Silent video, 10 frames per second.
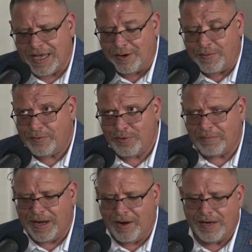I don't even
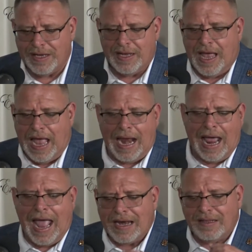drink beer, and
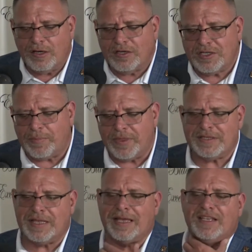I had a little sip of
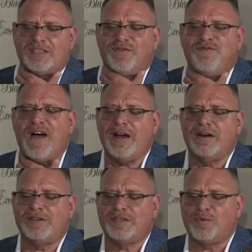this thing, and this fire
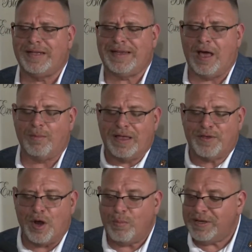just went down my throat.